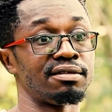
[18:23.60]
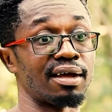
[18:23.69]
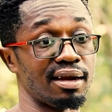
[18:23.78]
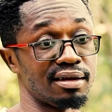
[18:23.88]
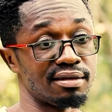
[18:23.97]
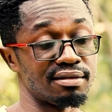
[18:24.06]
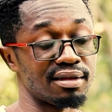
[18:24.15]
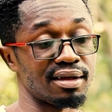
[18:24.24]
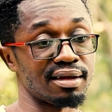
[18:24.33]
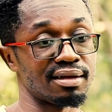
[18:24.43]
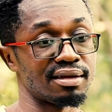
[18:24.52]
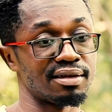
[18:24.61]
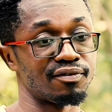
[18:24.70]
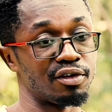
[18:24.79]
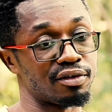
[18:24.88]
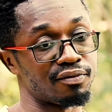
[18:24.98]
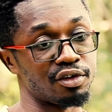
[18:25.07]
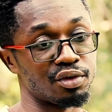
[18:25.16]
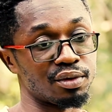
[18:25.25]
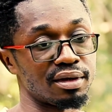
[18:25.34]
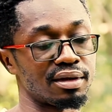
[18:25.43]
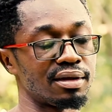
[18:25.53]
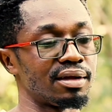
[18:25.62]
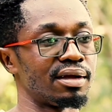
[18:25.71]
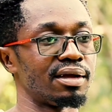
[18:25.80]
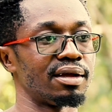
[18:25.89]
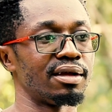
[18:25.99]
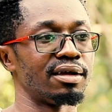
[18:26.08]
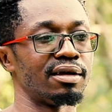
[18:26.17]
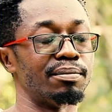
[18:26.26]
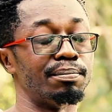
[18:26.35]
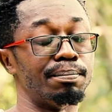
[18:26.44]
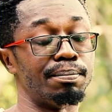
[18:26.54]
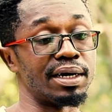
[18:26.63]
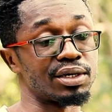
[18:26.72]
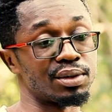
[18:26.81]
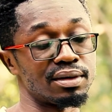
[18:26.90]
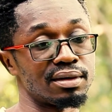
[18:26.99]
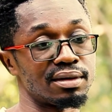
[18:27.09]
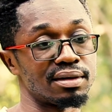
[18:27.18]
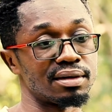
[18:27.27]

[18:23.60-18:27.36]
talent is there for sure, passion